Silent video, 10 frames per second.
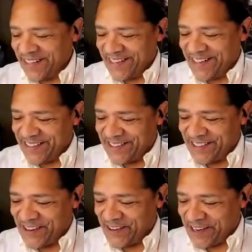here.
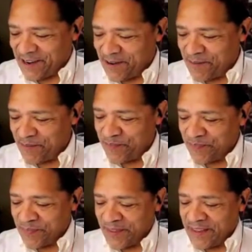So
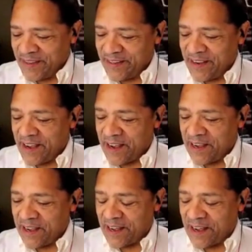
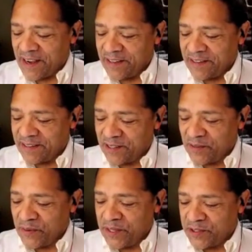yeah, I the
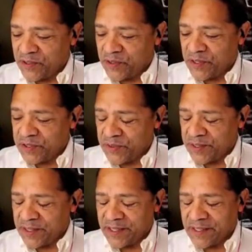silver
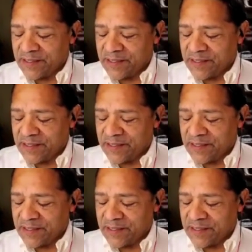history thing.